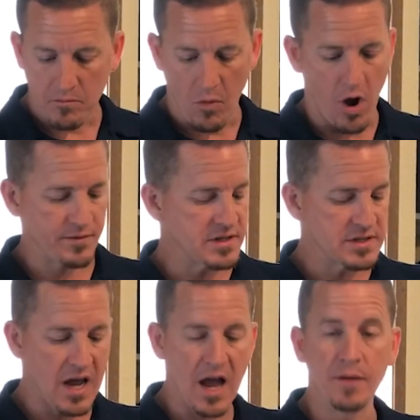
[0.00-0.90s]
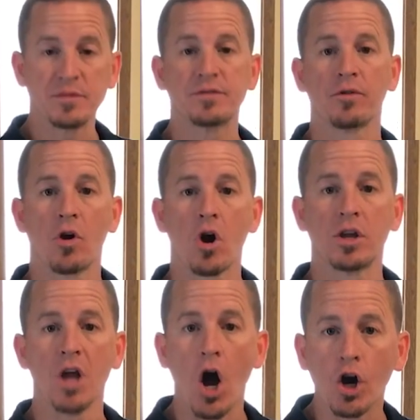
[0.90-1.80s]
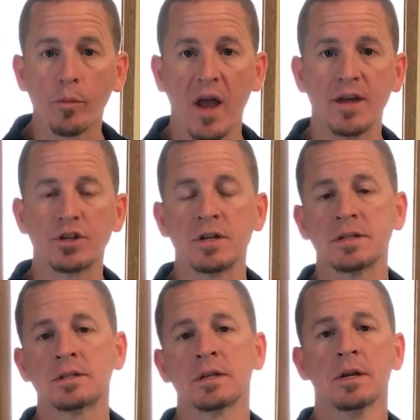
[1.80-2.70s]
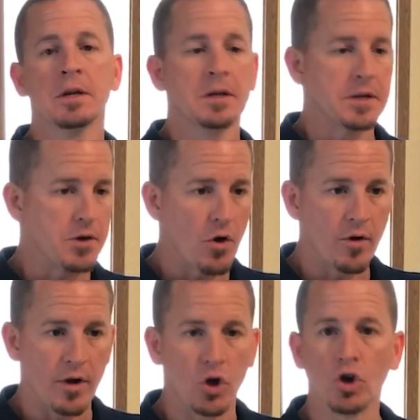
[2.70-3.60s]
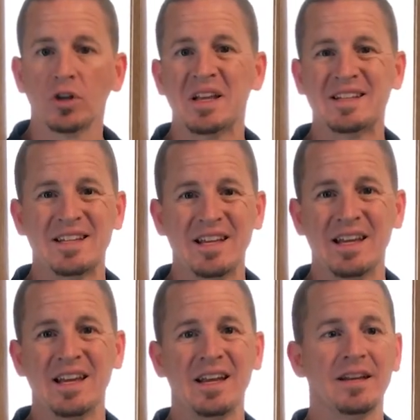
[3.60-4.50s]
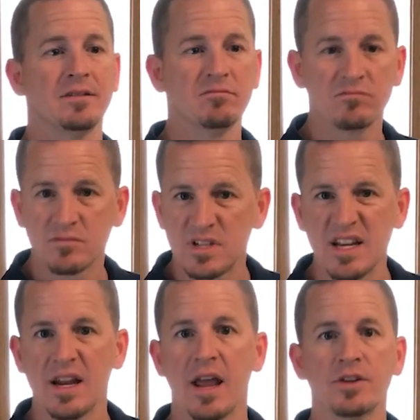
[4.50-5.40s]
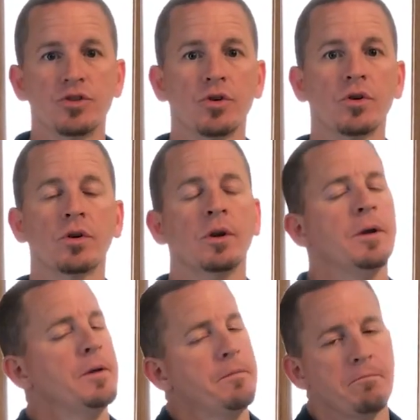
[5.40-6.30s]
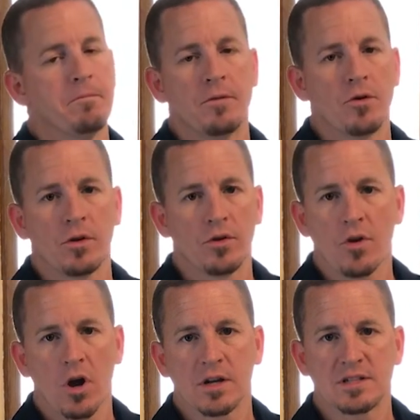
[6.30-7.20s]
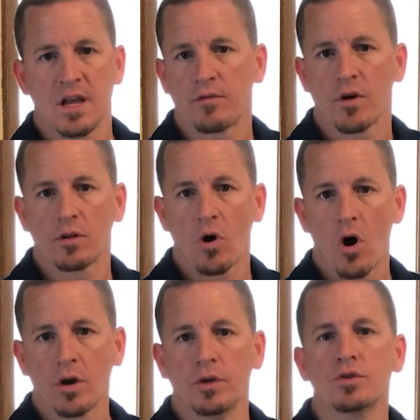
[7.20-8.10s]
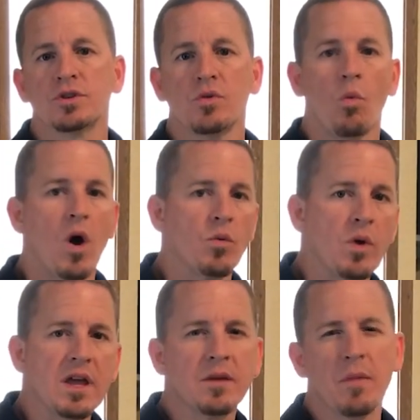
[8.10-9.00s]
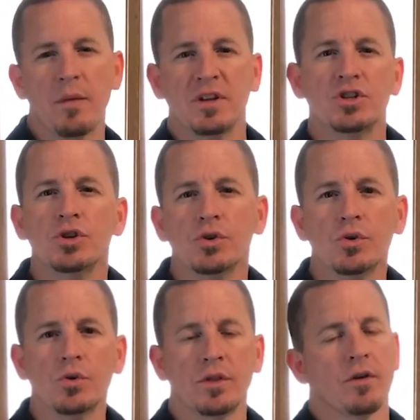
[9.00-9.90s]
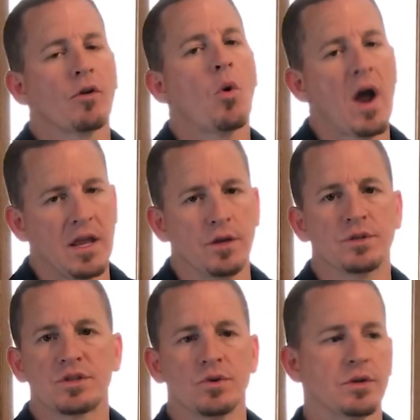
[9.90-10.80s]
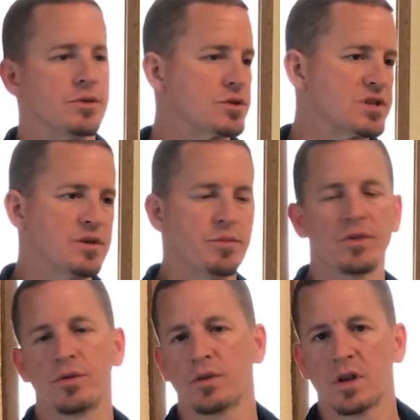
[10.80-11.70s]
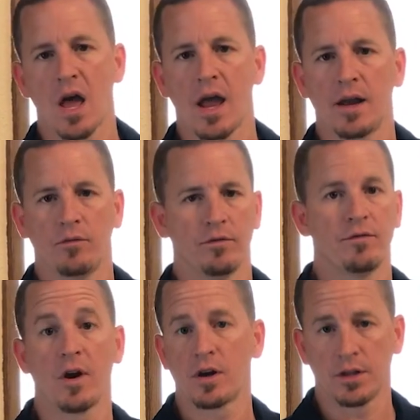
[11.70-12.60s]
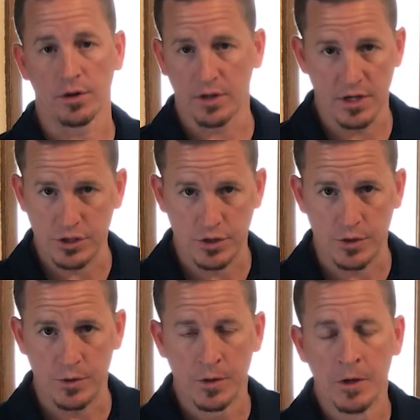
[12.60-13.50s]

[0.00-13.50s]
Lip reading: Oftentimes for our younger patients, early teenager, they're not going to take very long, usually 1 week, maybe 2, and they're quite used to it. They're sleeping through the night with very little issue.